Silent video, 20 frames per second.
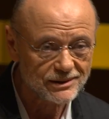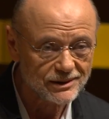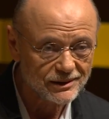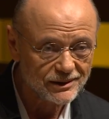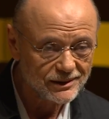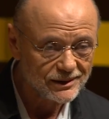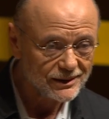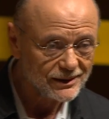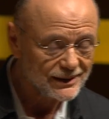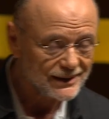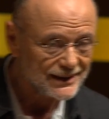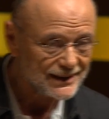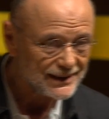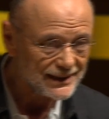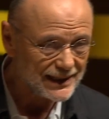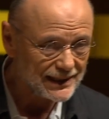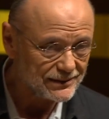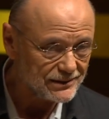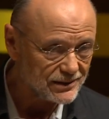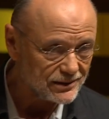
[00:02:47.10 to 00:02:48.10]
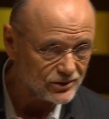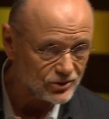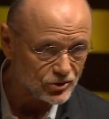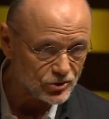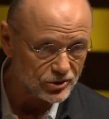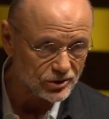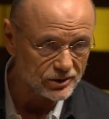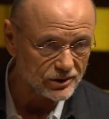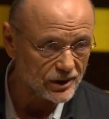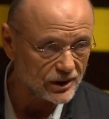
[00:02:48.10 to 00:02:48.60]
and that
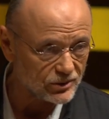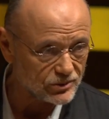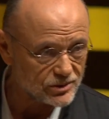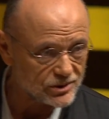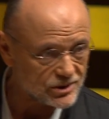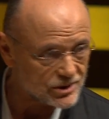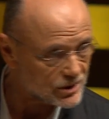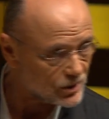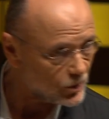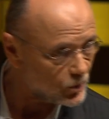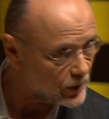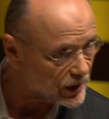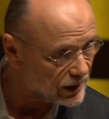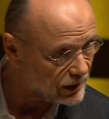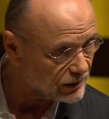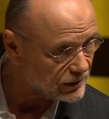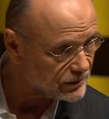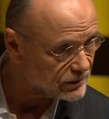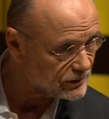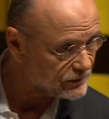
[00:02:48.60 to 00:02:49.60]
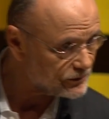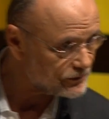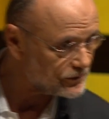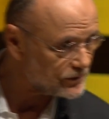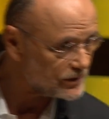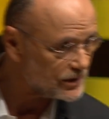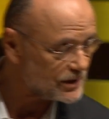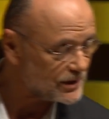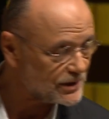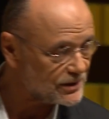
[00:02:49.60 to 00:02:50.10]
didn't turn out so well
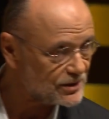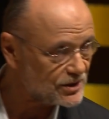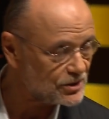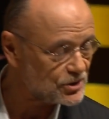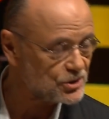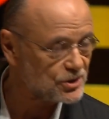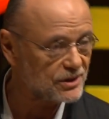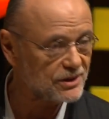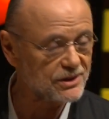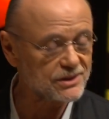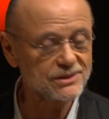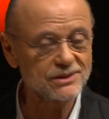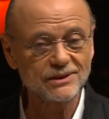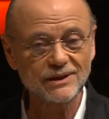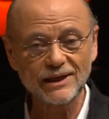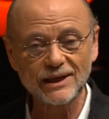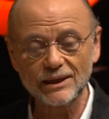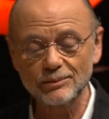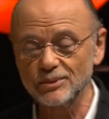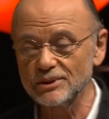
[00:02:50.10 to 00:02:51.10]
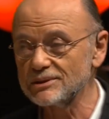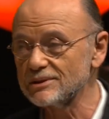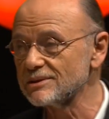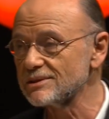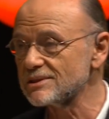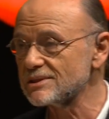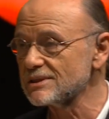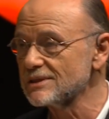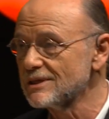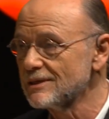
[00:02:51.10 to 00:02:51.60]
for the indigenous
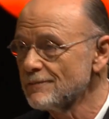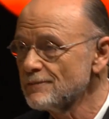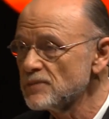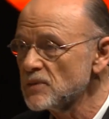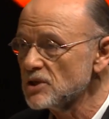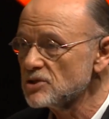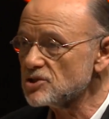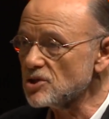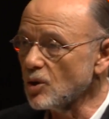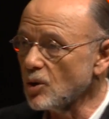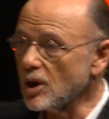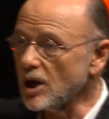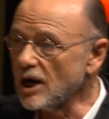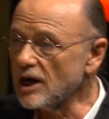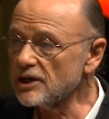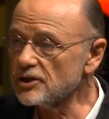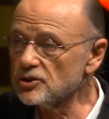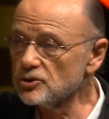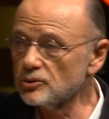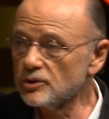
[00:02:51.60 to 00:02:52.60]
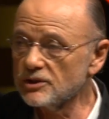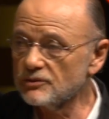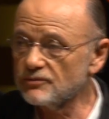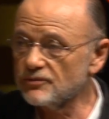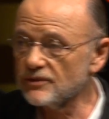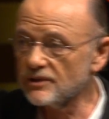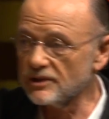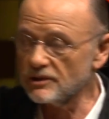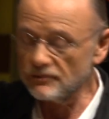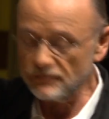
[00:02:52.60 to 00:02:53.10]
inhabitants. So arguing
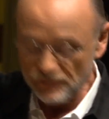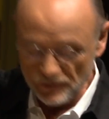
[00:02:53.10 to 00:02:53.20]
for the